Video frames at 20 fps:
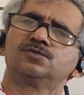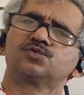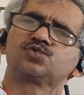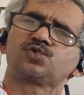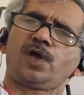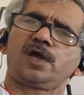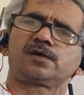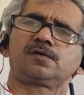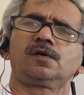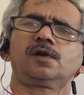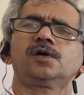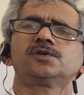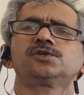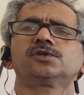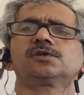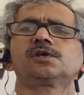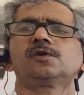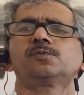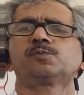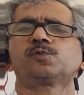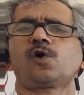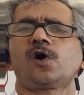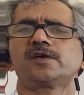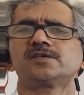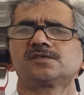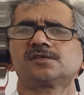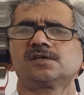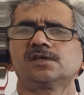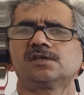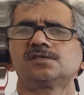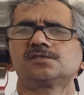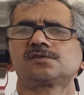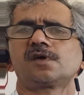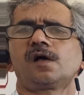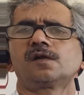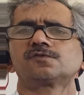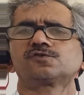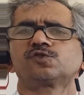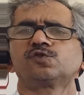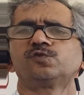Psychological pricing is
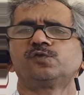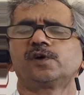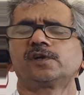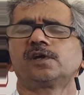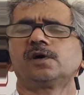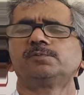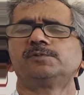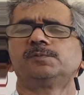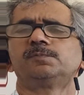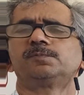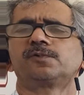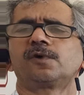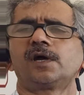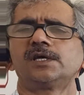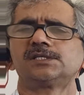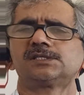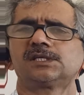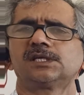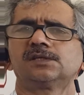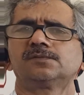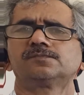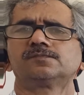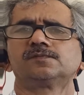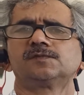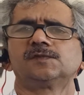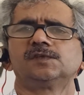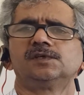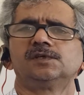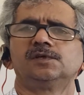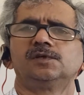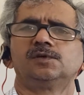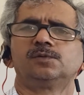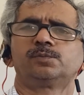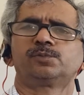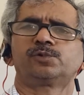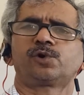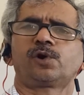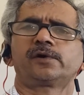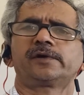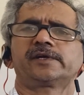also one of the pricing.
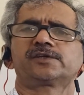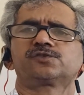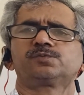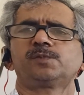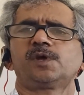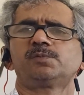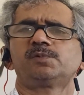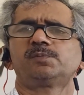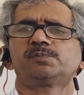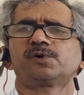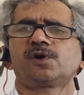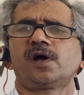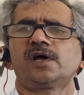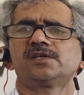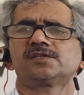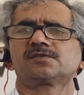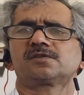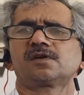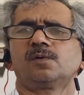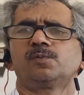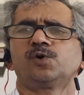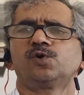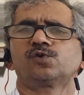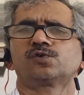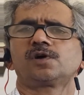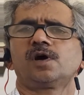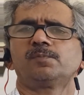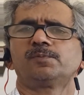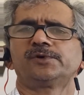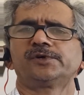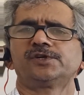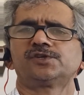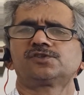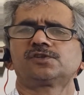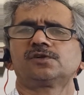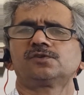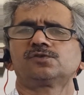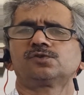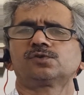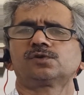Products may be priced above
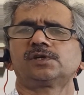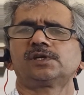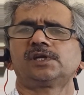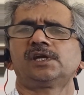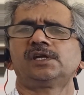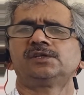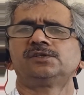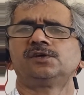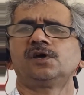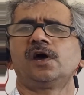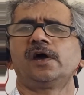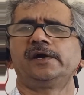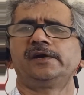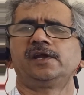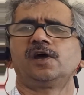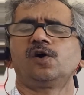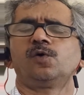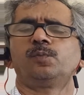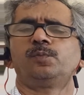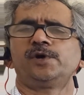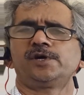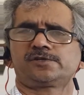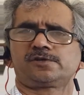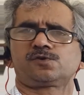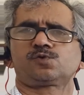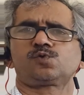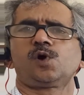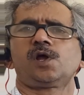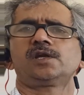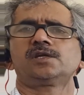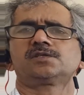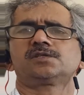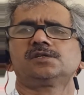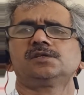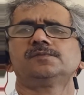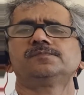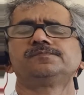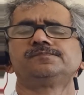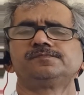competition to create the idea of better quality.